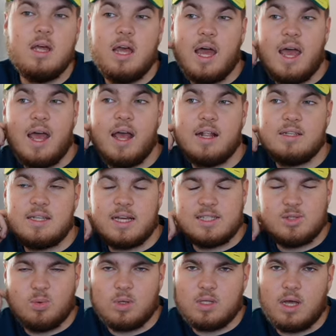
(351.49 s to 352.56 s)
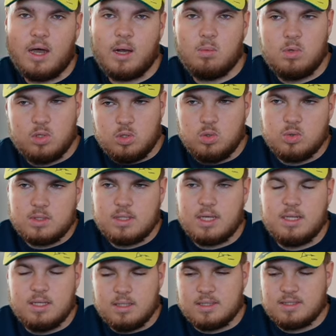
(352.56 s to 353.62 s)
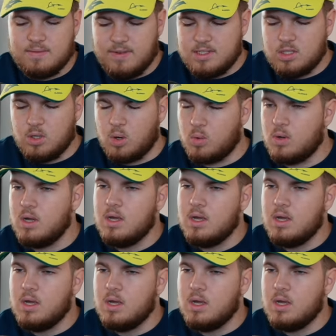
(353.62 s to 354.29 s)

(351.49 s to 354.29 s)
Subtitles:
and that's what I will use in this video.